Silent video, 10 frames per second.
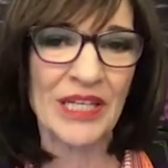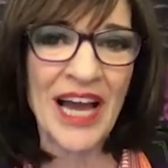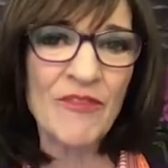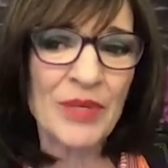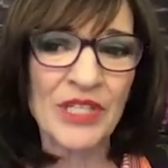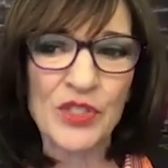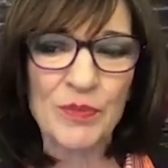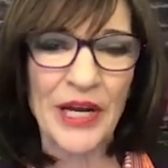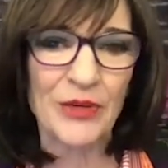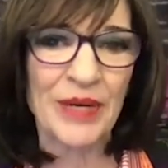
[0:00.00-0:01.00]
And I've been
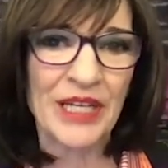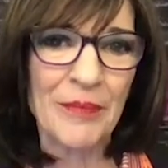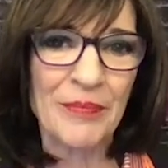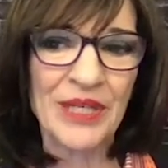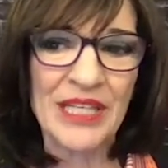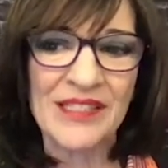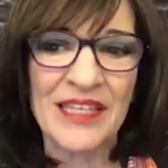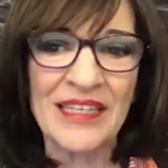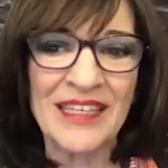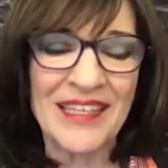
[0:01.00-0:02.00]
inspired by
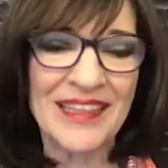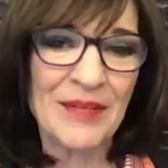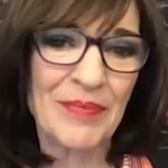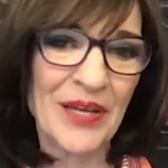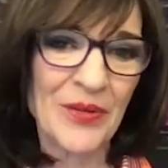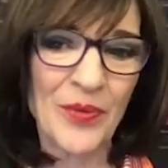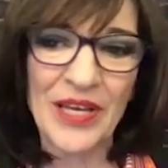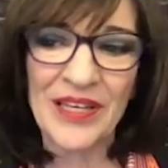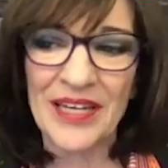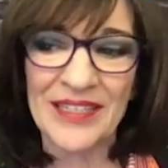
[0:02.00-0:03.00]
companies that, by the
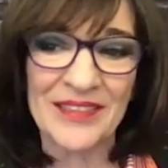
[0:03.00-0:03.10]
way,